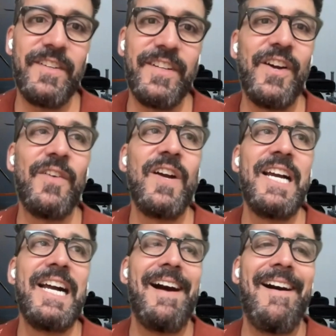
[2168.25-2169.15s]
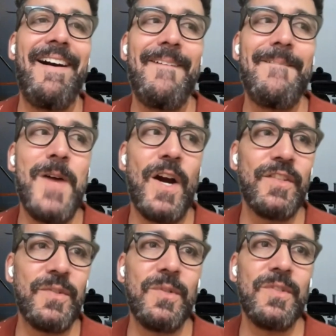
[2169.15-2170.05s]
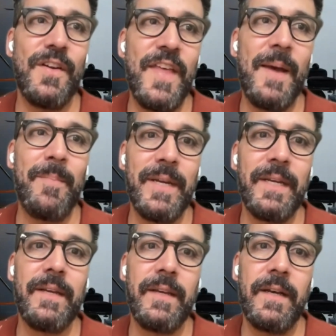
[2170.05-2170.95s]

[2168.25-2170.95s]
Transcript: You know, um, our schools aren't that big.